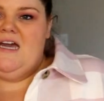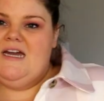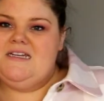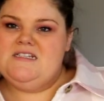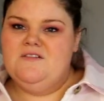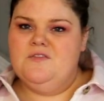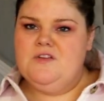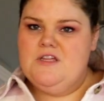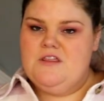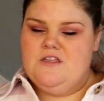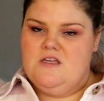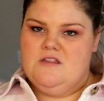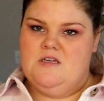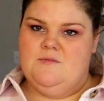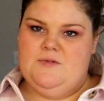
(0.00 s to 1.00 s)
I definitely
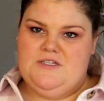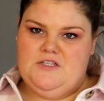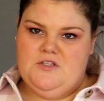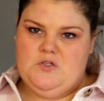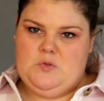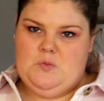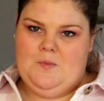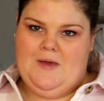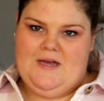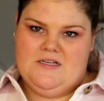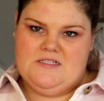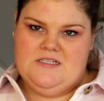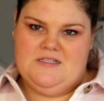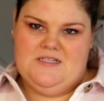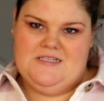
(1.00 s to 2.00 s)
thought they'd be cute
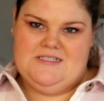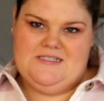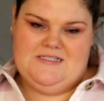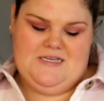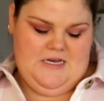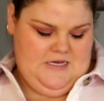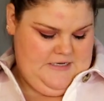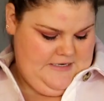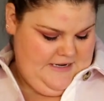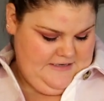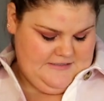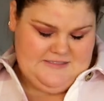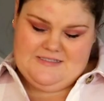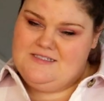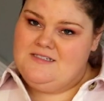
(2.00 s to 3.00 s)
back to this uh,
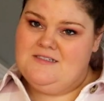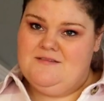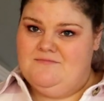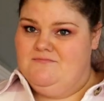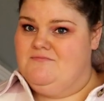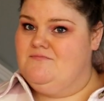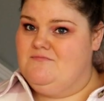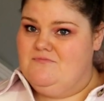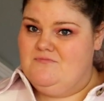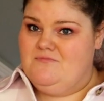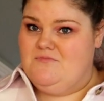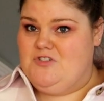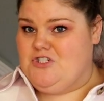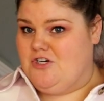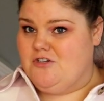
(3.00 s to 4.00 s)
next
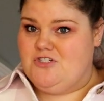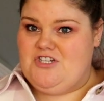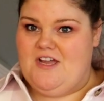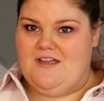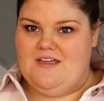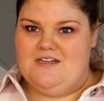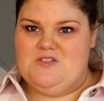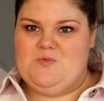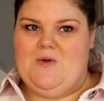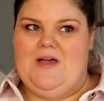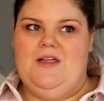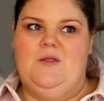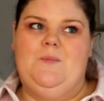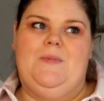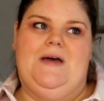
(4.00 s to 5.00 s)
shirt jacket as
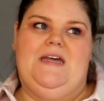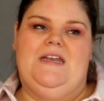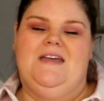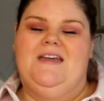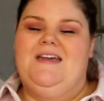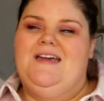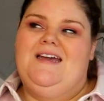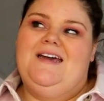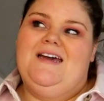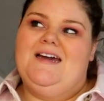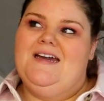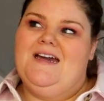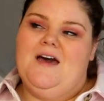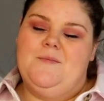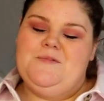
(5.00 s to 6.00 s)
well, but
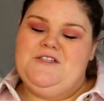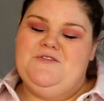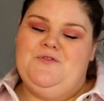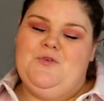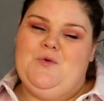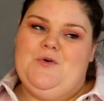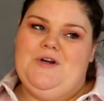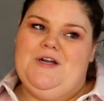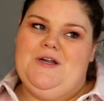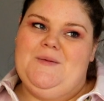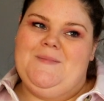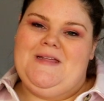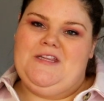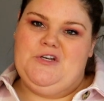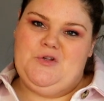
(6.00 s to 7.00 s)
I opted
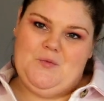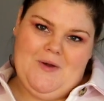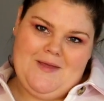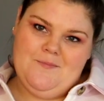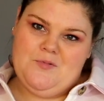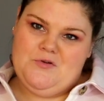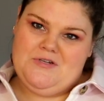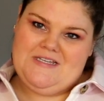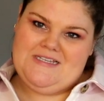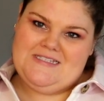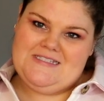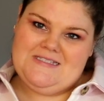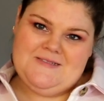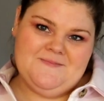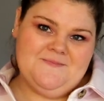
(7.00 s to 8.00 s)
for my little white
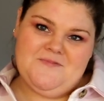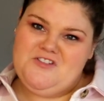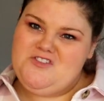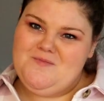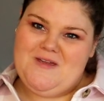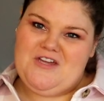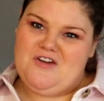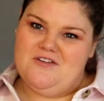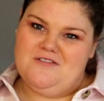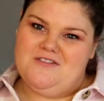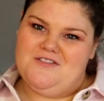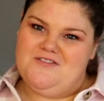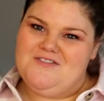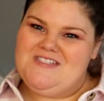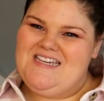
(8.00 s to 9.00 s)
booties. Those are my
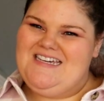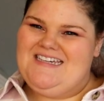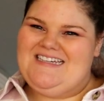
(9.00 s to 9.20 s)
go-tos.